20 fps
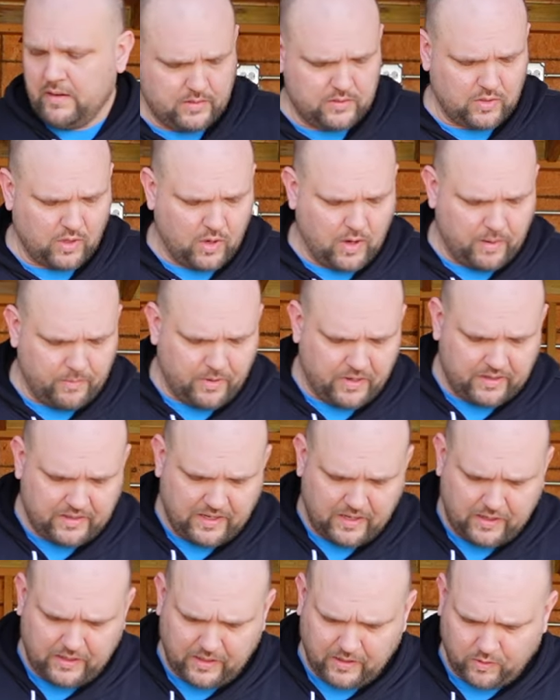So I'm gonna
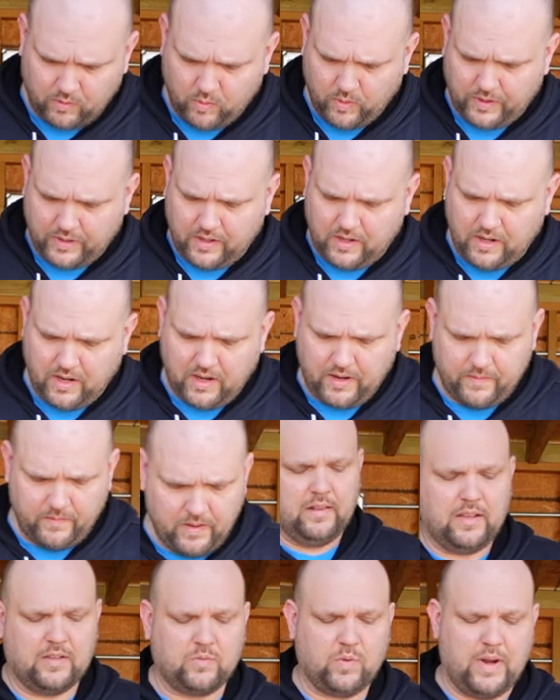take a quick cut.
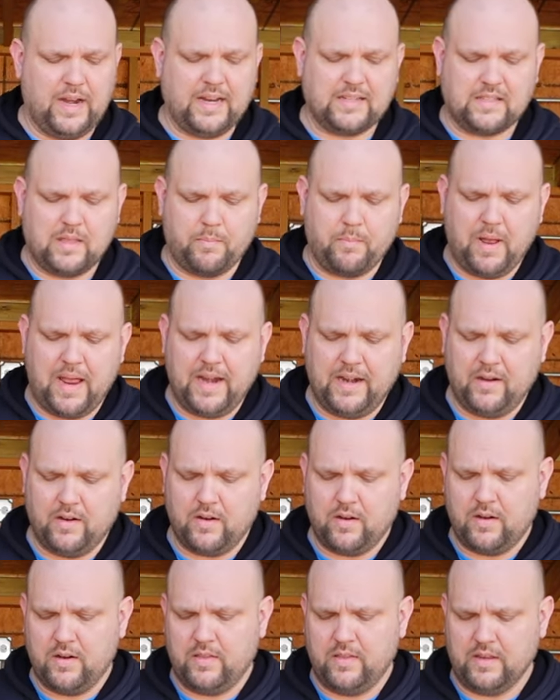This one has the
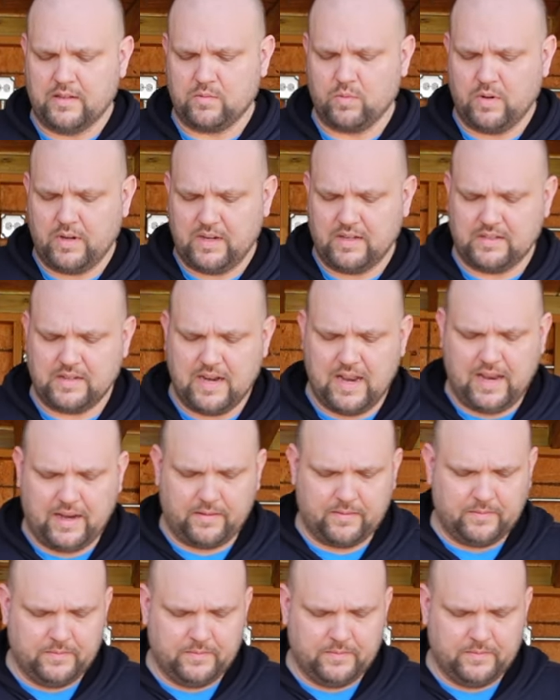binder, this one does not.